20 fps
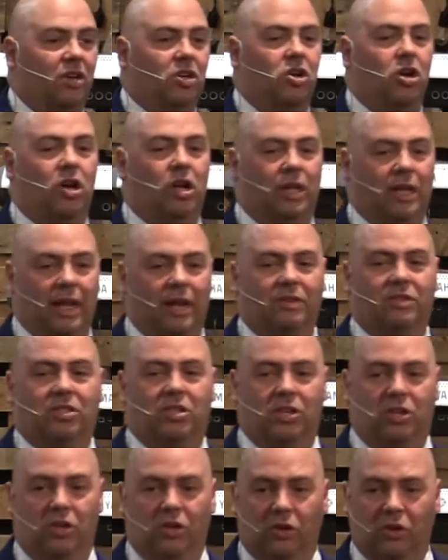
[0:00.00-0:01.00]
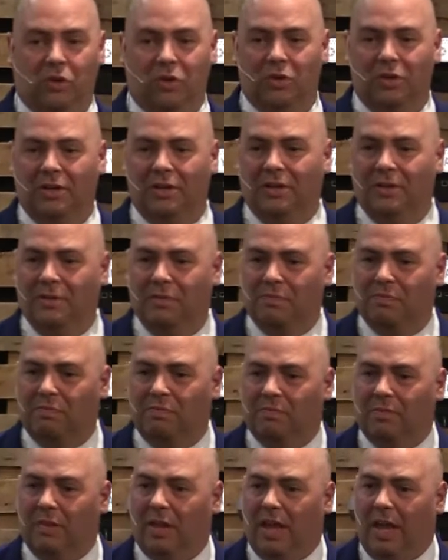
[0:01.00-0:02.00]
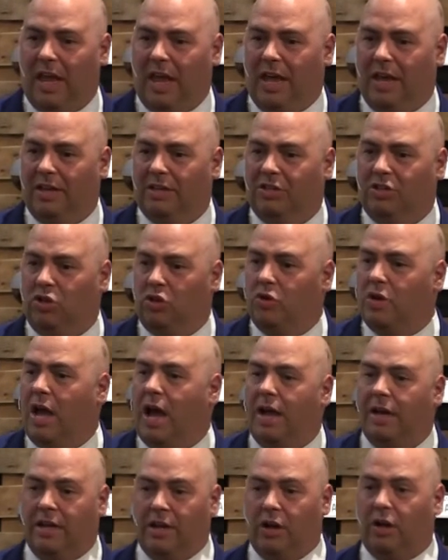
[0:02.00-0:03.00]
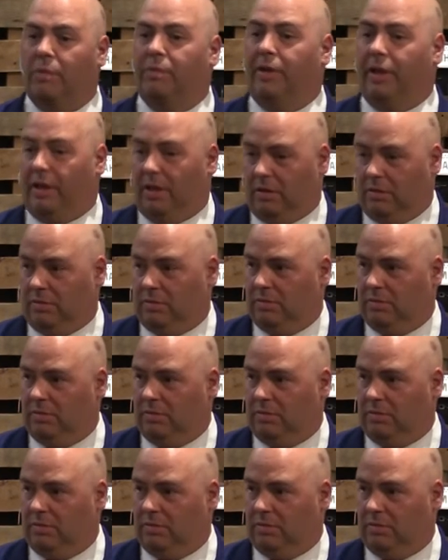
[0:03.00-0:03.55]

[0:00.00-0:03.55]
call out to you and you not hear me?"